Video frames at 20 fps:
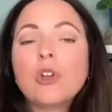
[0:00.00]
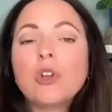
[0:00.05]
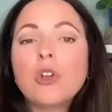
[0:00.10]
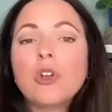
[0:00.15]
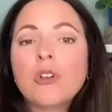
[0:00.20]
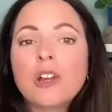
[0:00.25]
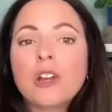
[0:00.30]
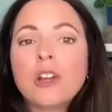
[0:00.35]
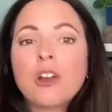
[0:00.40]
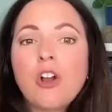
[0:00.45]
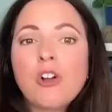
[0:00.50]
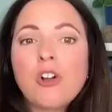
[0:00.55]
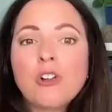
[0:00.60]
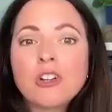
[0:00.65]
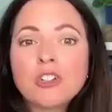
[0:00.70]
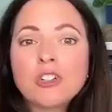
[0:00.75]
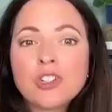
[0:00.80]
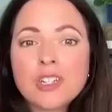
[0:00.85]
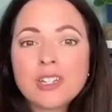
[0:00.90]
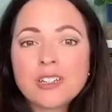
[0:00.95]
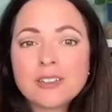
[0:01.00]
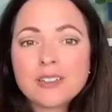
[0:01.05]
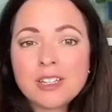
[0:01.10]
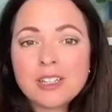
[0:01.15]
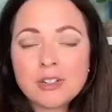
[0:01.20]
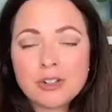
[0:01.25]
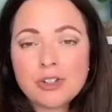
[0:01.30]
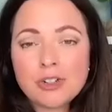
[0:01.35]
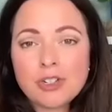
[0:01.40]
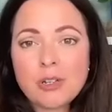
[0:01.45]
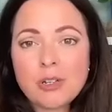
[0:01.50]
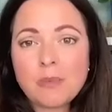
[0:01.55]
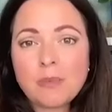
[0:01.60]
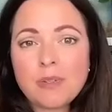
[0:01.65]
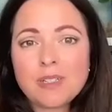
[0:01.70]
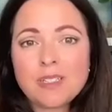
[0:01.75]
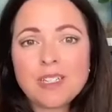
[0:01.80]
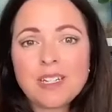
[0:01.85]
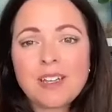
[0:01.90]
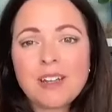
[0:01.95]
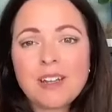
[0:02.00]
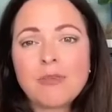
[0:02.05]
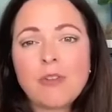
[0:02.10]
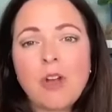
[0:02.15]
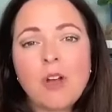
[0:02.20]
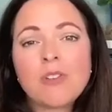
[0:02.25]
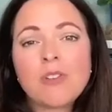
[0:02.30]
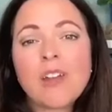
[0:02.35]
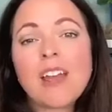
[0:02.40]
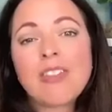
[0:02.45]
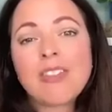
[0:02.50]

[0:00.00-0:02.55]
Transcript: you're encouraging leadership to get involved.